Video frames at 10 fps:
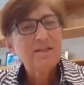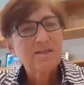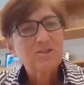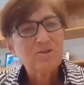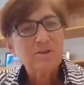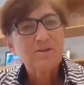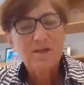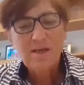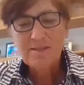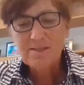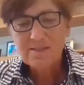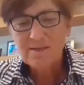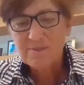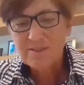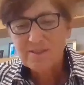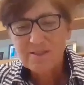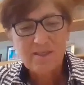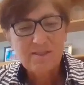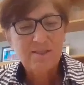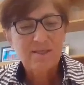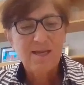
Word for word: then took the concepts discussed and